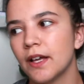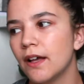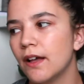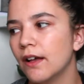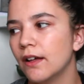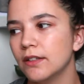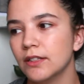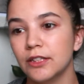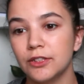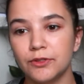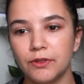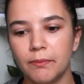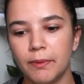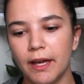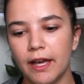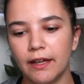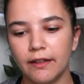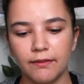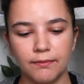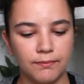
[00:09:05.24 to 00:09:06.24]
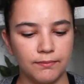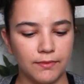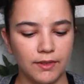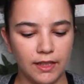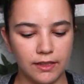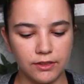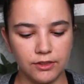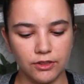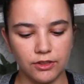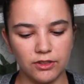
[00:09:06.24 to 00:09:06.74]
laundry bag
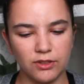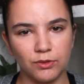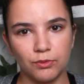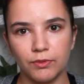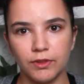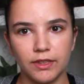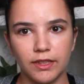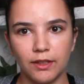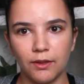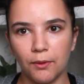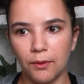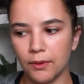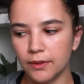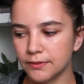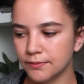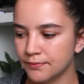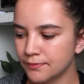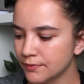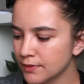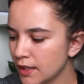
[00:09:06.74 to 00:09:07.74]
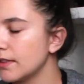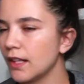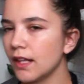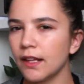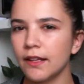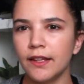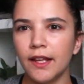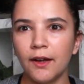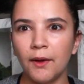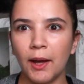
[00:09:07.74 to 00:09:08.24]
that's just really old.
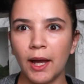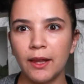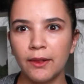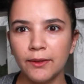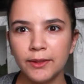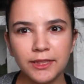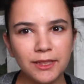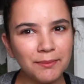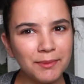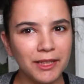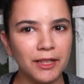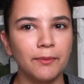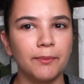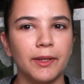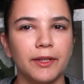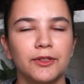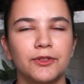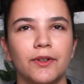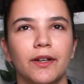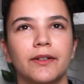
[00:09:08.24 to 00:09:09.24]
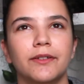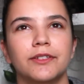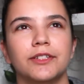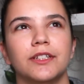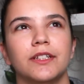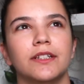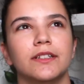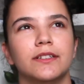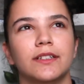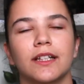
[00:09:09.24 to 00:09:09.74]
Now, I learned something about dryer
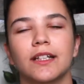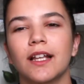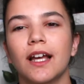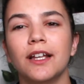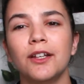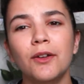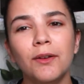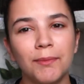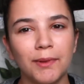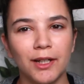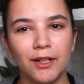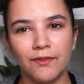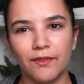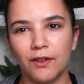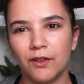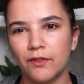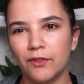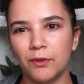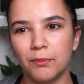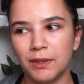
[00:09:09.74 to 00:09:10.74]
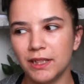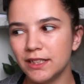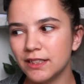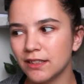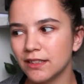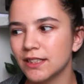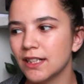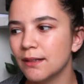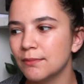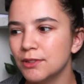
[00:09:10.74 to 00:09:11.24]
sheets, and I know I'm kind of all over the place
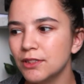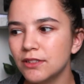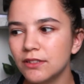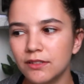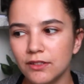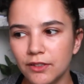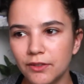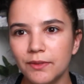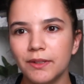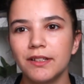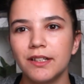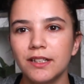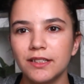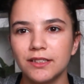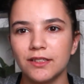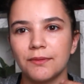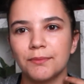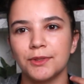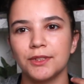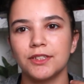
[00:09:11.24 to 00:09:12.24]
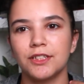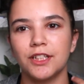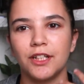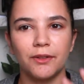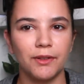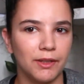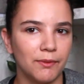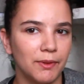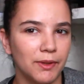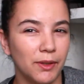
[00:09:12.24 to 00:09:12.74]
because I'm just new at this, so I'm just
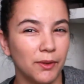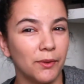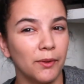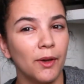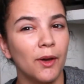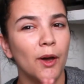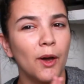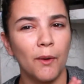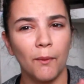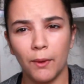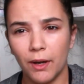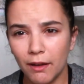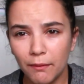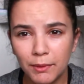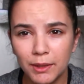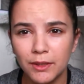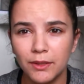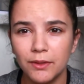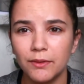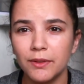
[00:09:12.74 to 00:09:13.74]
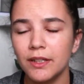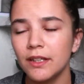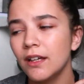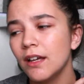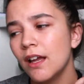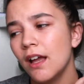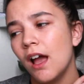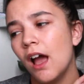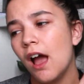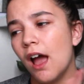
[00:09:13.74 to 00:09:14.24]
sharing with you what I've been doing,
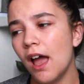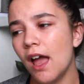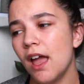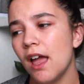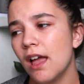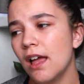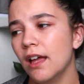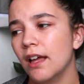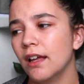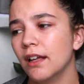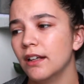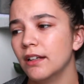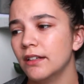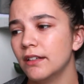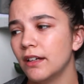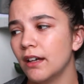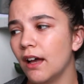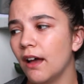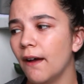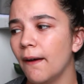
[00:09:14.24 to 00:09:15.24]
and